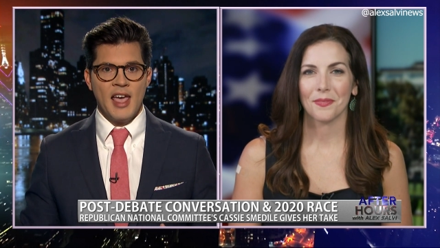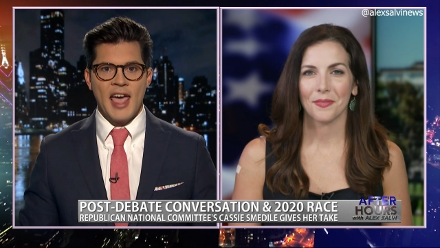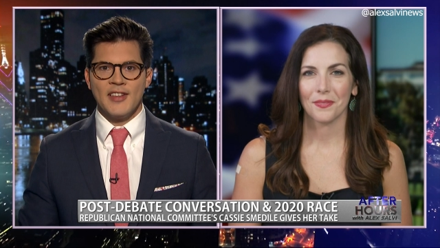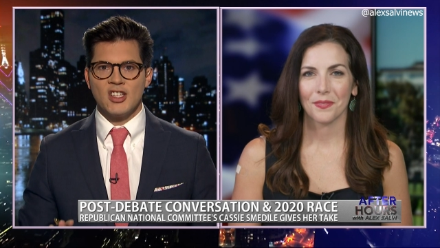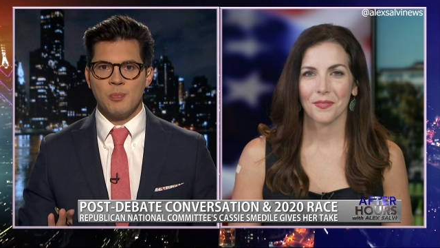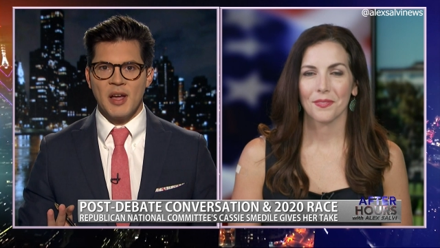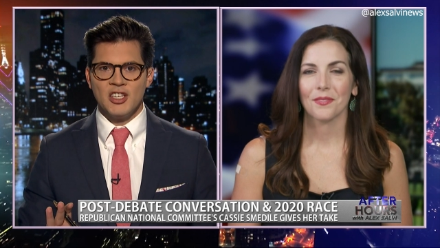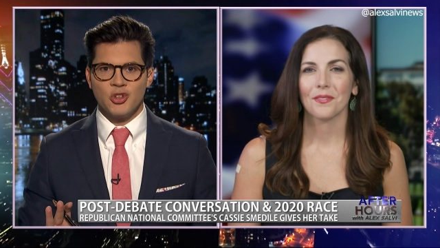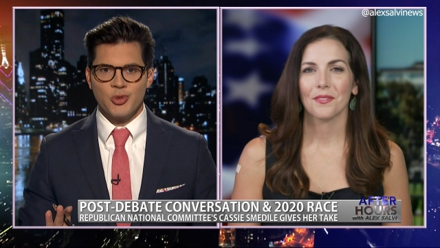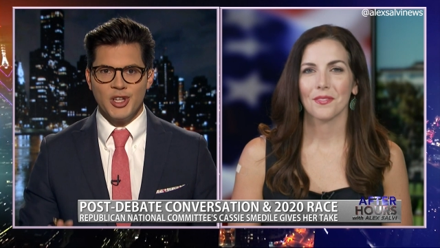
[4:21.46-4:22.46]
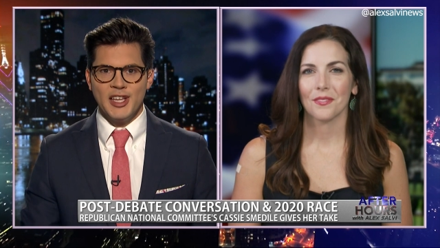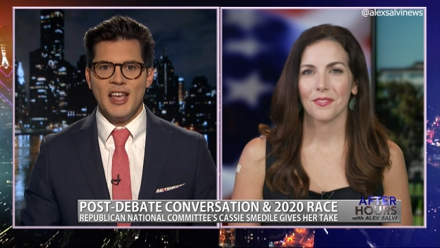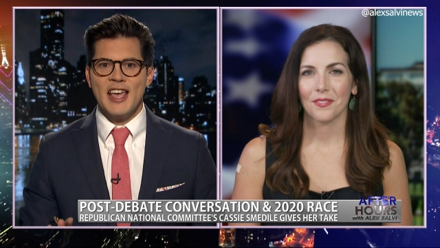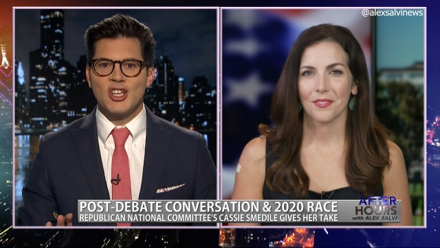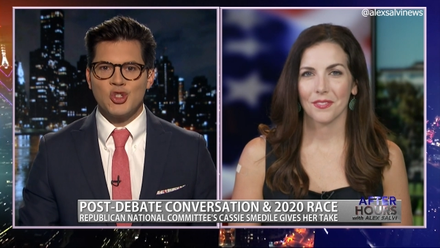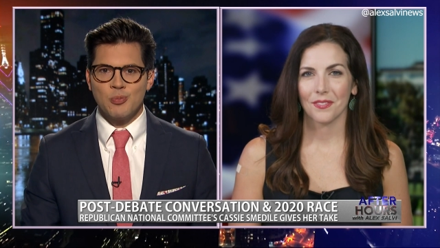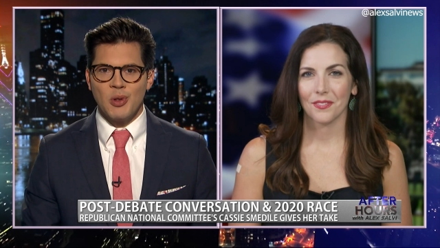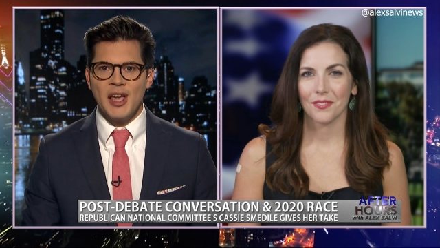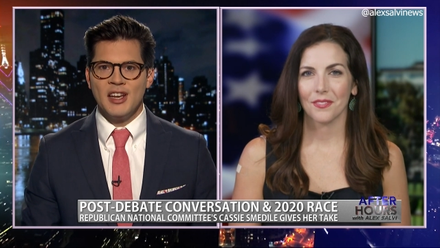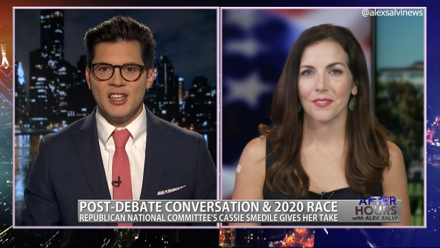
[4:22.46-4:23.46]
Speaker 1: and lets Biden to really
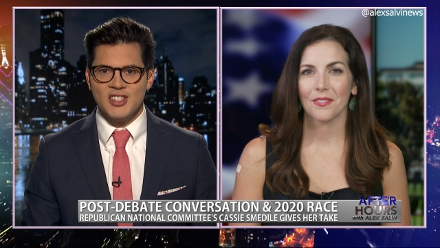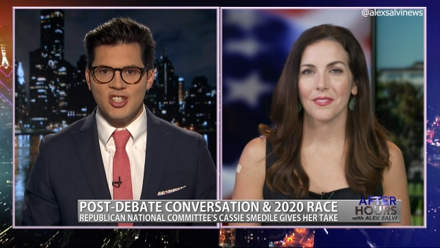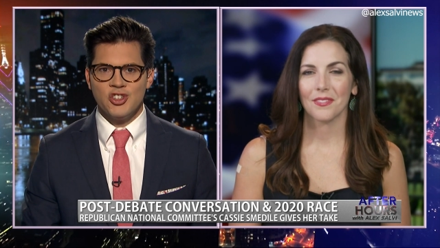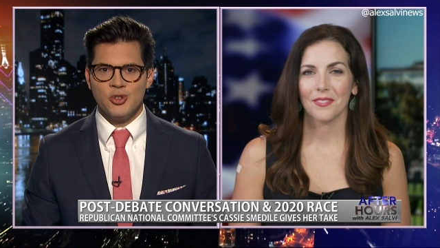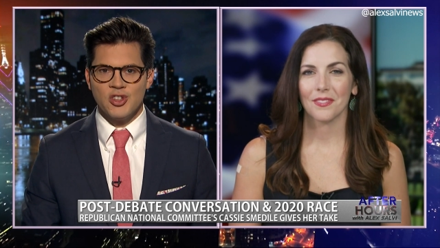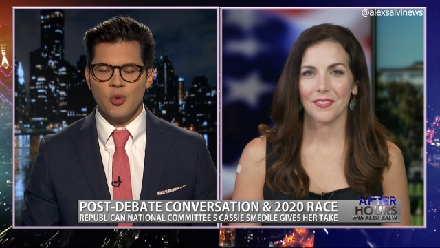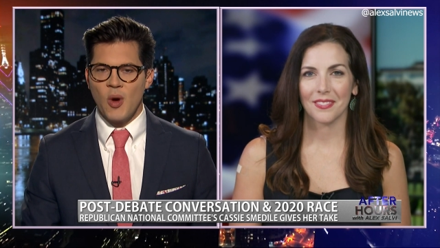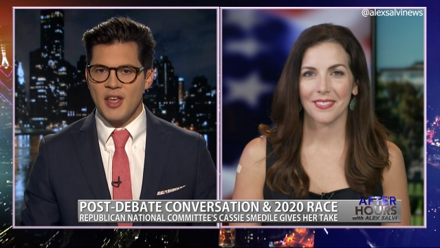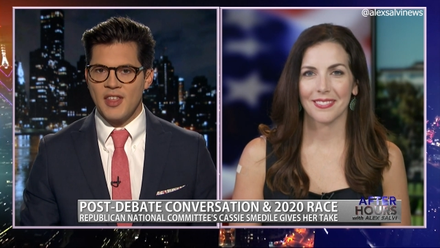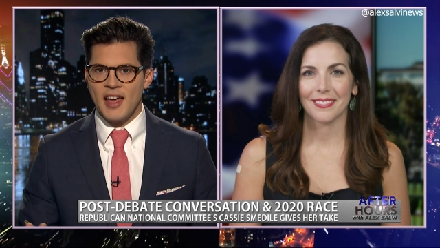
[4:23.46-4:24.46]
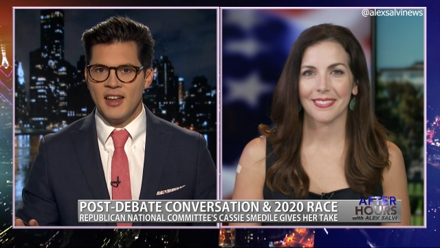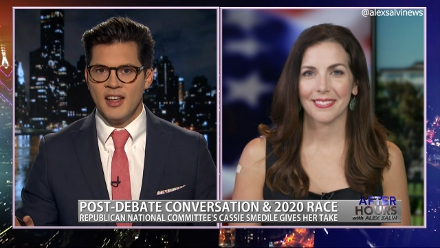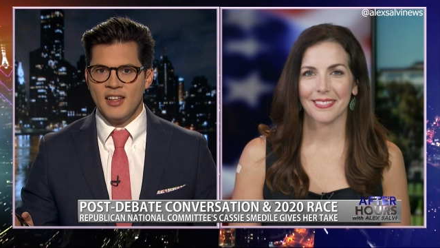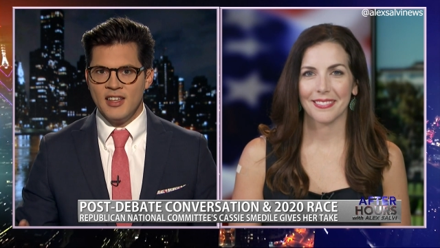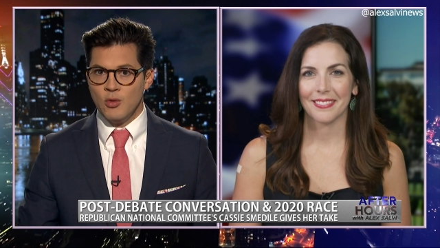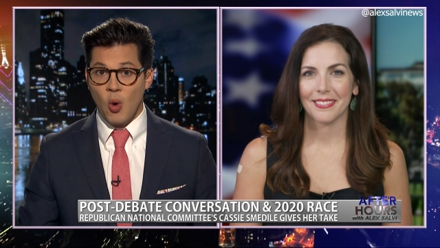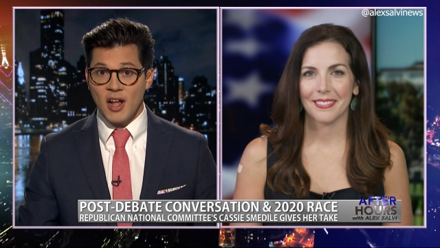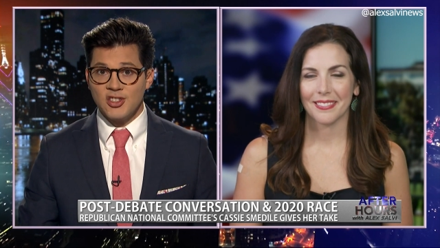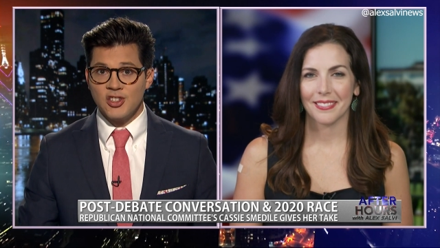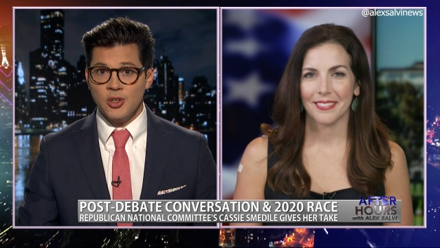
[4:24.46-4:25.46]
explain his issues in the way that he
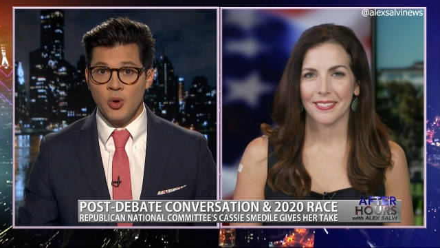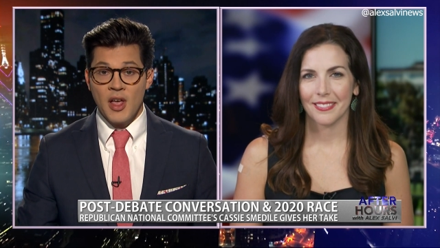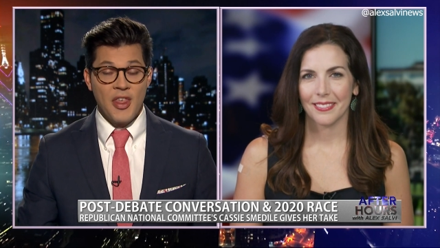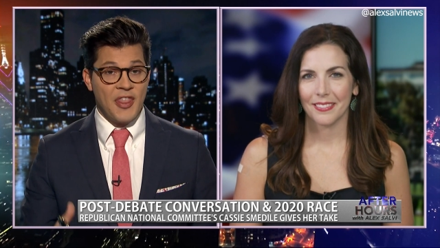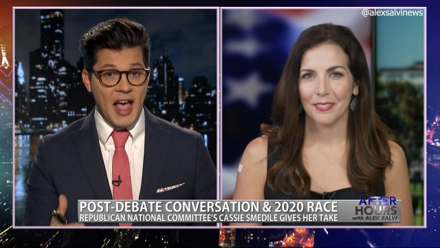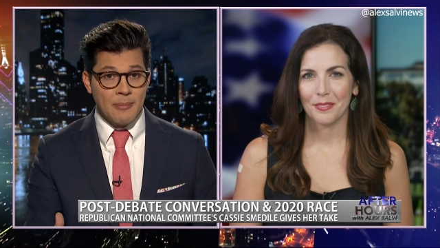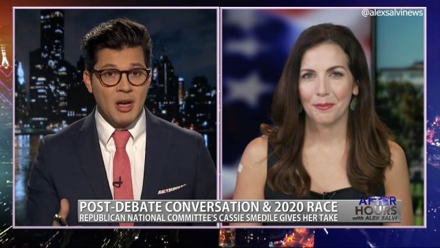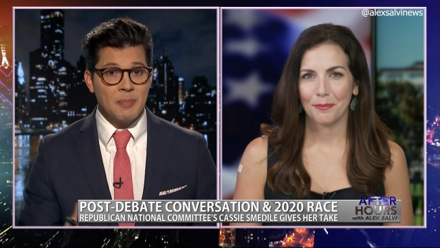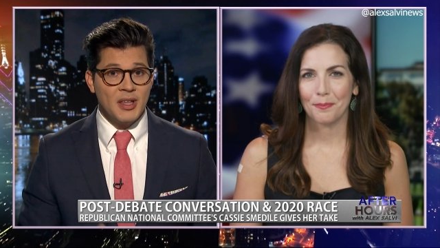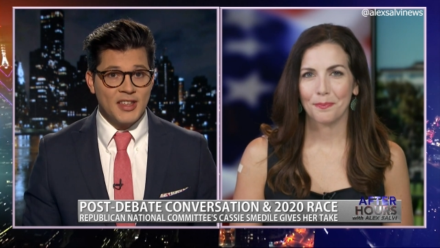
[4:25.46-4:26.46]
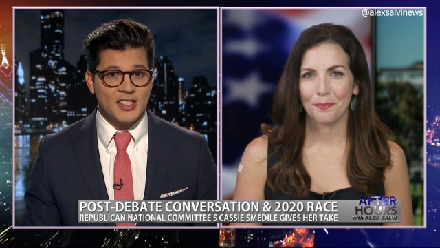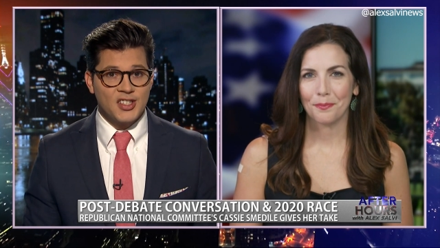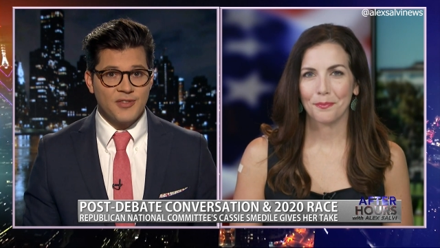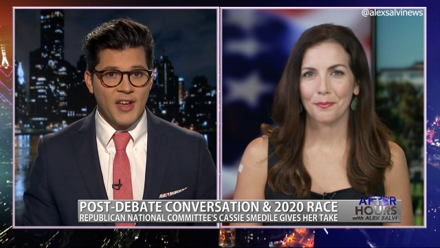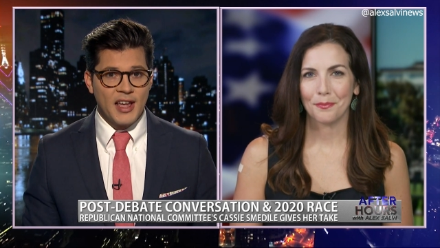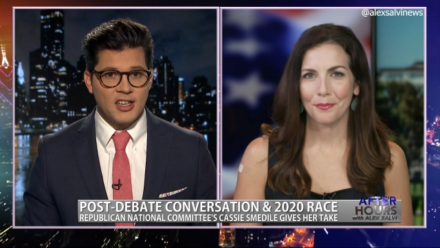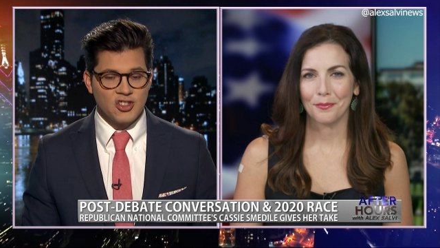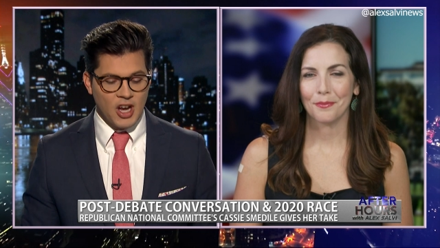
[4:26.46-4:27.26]
wants to, that might be the disadvantage.